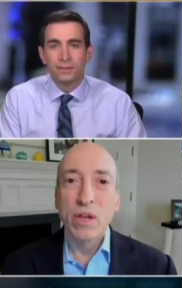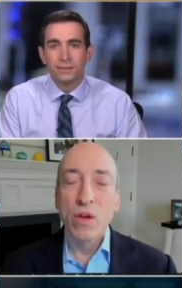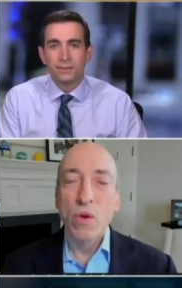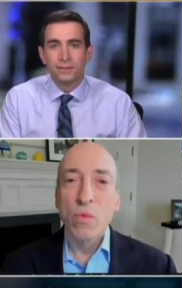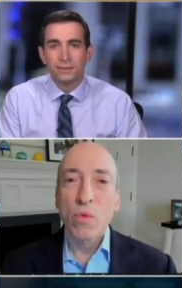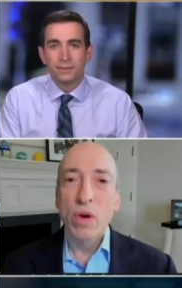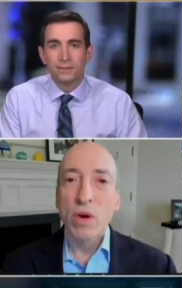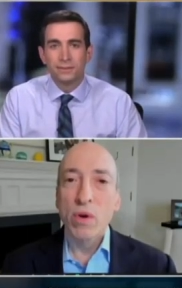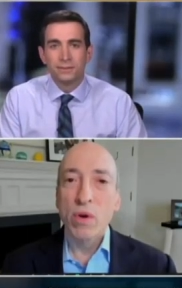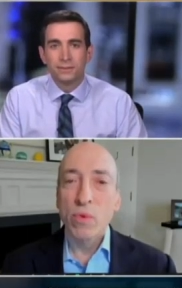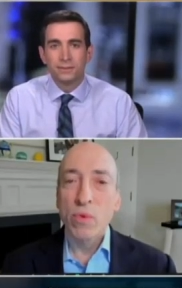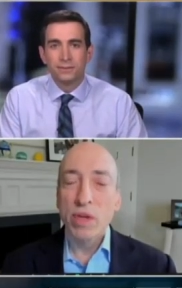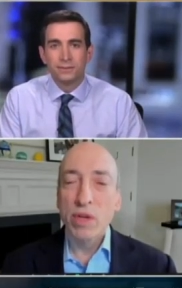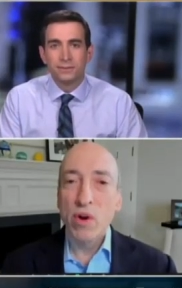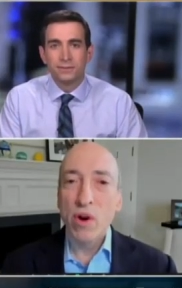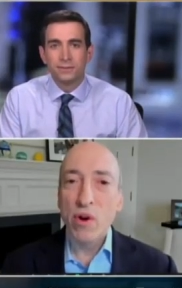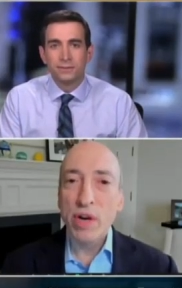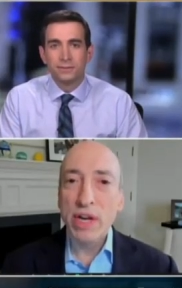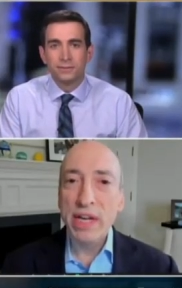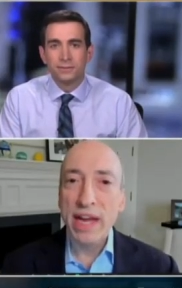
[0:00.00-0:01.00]
Speaker 1: well, we
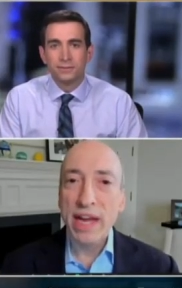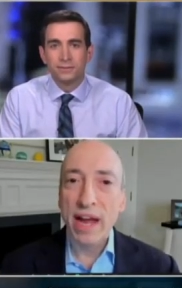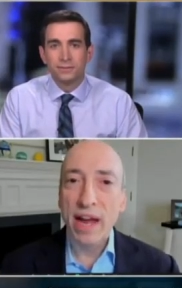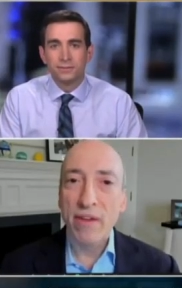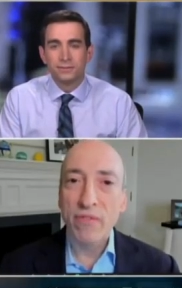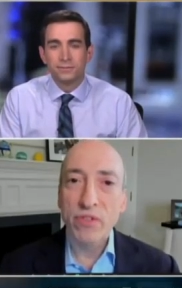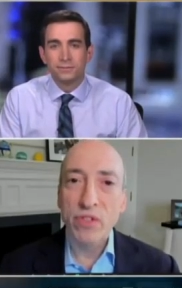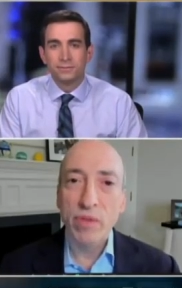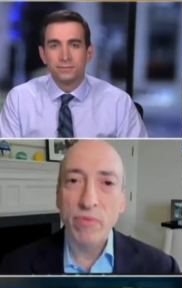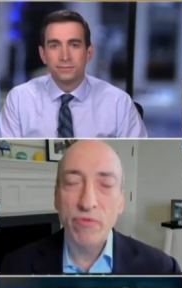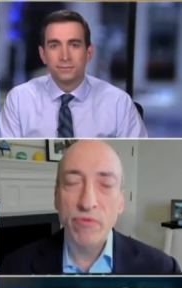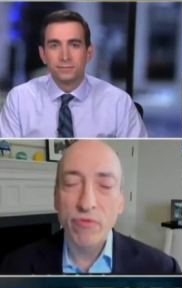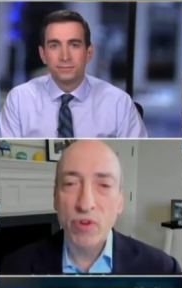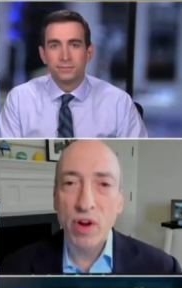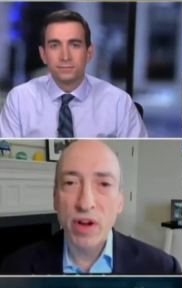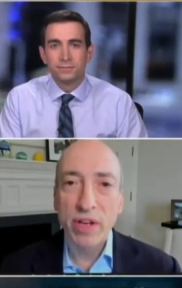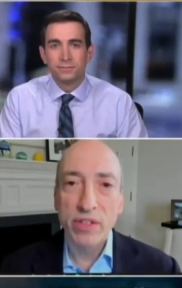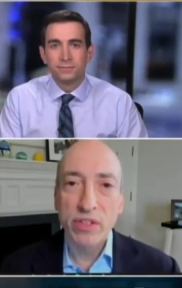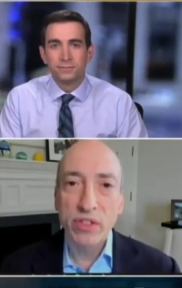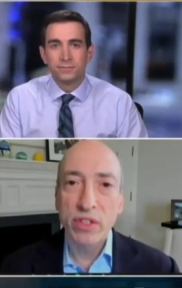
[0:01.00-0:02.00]
already have some
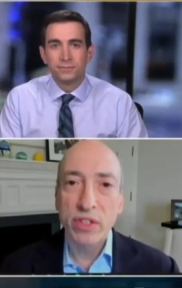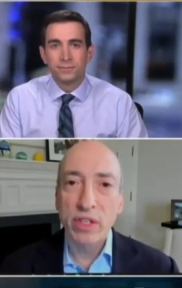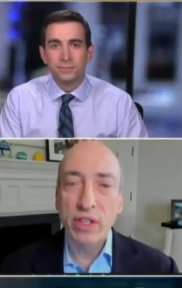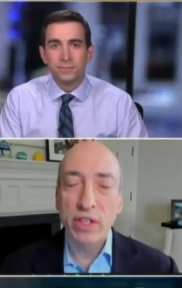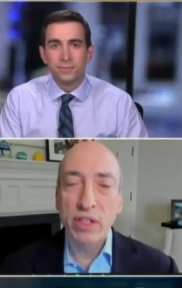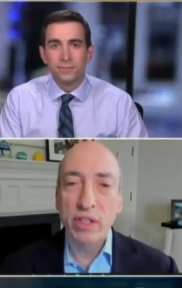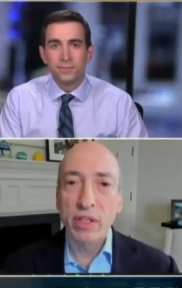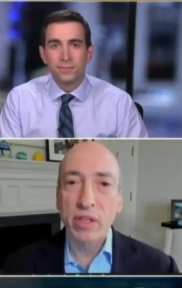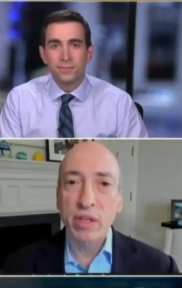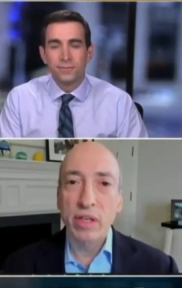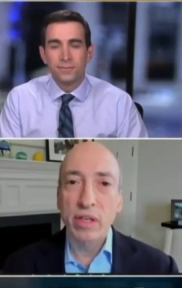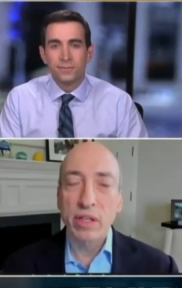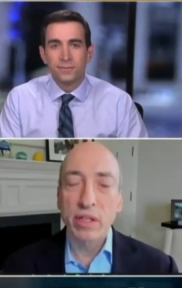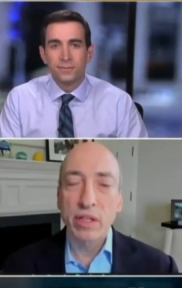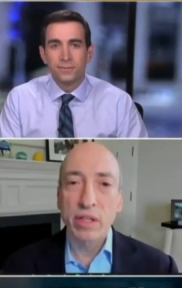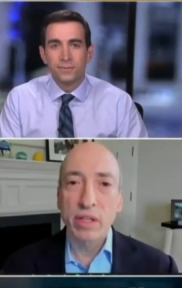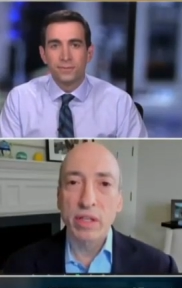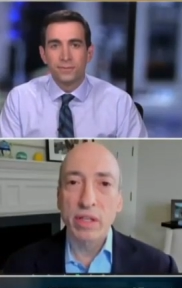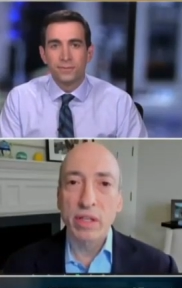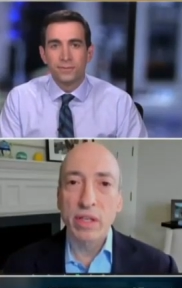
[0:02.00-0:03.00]
funds in the in
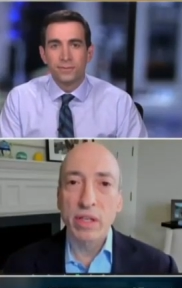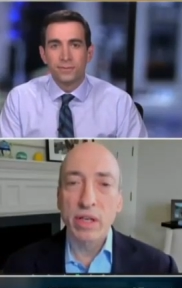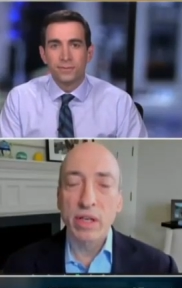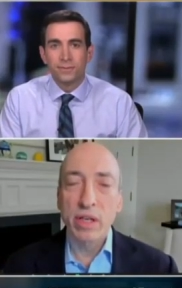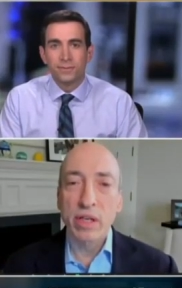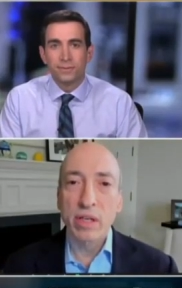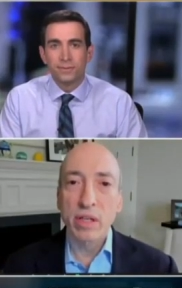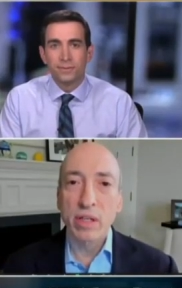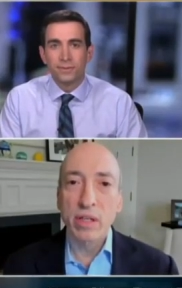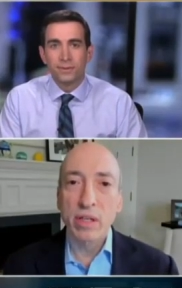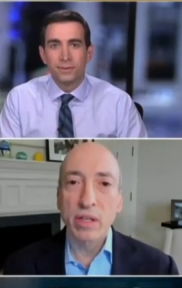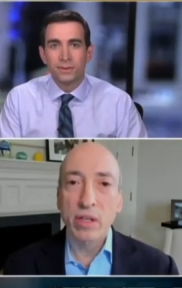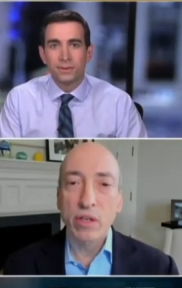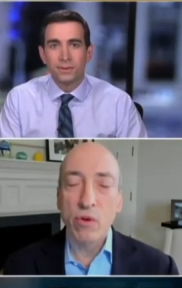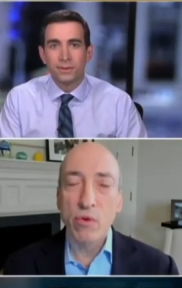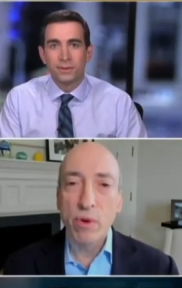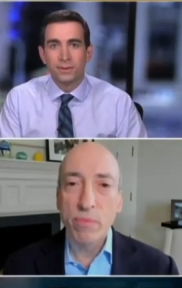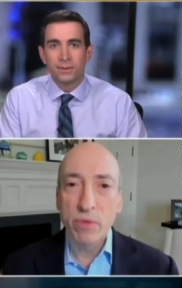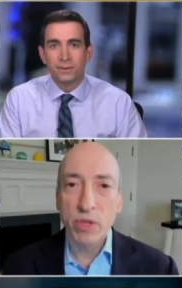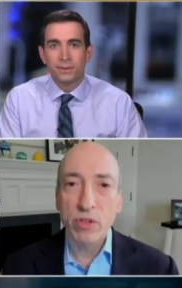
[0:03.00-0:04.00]
the uh, uh,
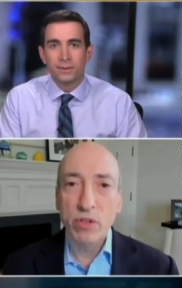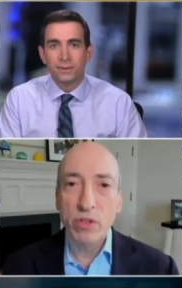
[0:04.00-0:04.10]
crypto